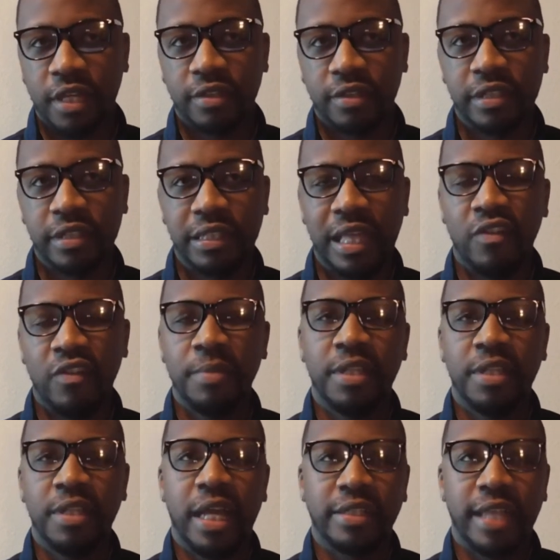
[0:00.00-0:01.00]
That would be like
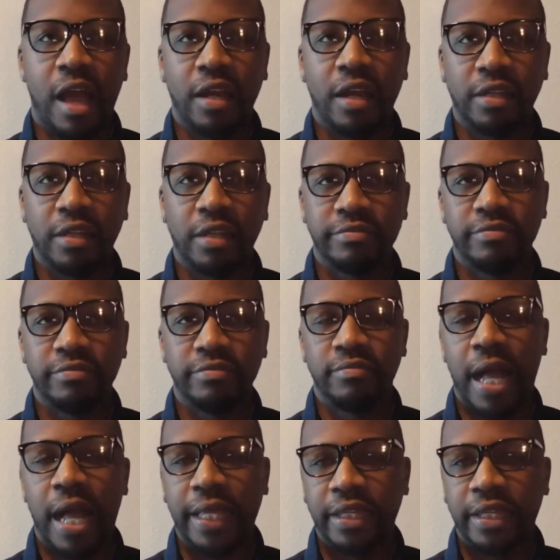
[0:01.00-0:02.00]
doubting Mike
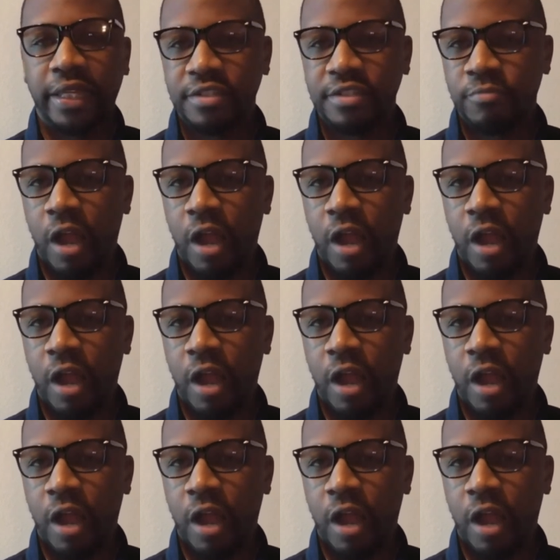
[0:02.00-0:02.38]
in his prime.